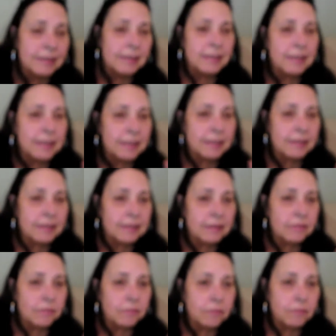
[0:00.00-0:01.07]

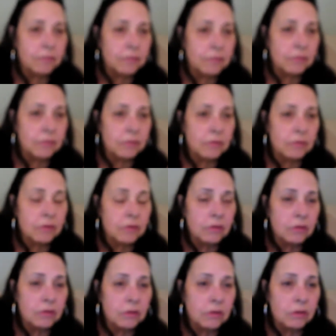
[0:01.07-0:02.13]

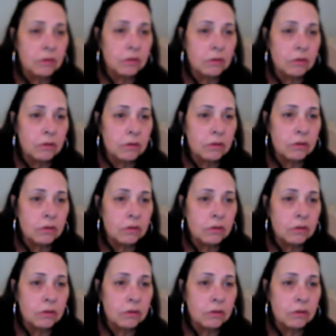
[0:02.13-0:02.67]
Nothing is said.